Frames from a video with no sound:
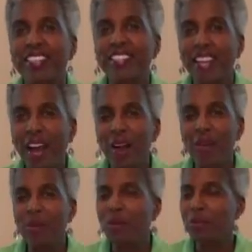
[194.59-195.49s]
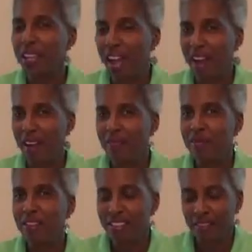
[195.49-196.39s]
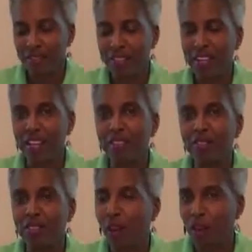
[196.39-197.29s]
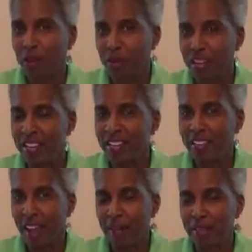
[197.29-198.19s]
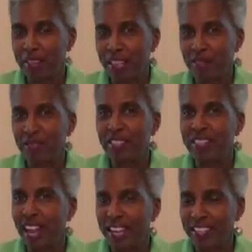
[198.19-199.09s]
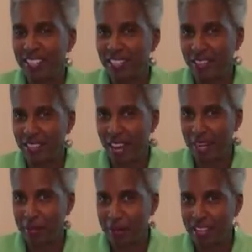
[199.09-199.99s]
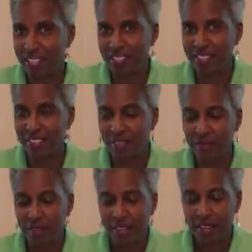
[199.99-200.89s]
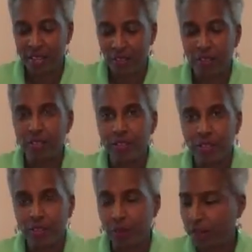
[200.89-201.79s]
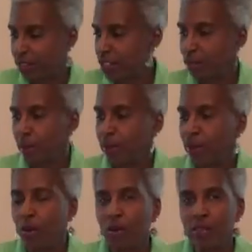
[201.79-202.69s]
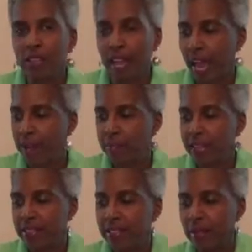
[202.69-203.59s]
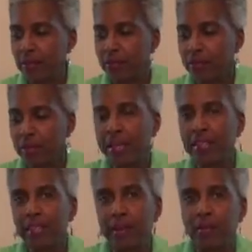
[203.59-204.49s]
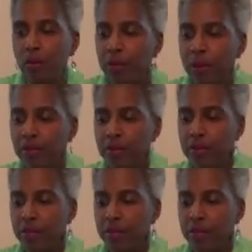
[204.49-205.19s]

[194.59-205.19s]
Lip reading: Now we have the dark green cabbage leaves diced into tiny pieces. You can just put those and mix them with